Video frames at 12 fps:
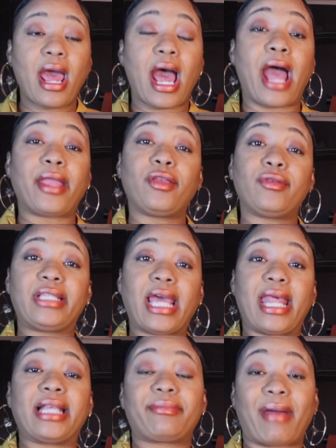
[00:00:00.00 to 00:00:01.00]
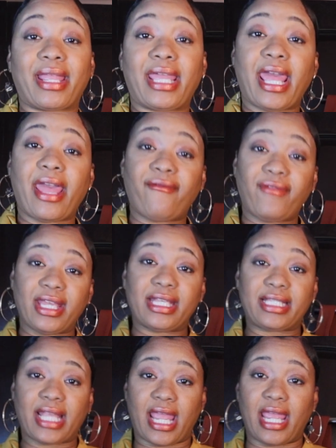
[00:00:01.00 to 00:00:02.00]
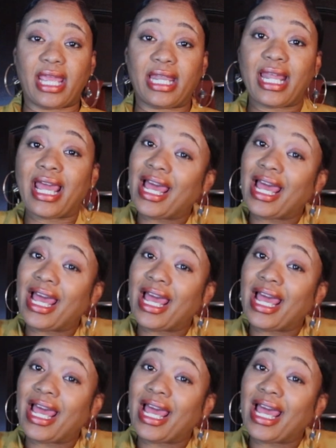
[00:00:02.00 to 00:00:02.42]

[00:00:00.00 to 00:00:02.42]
I use that as my canvas and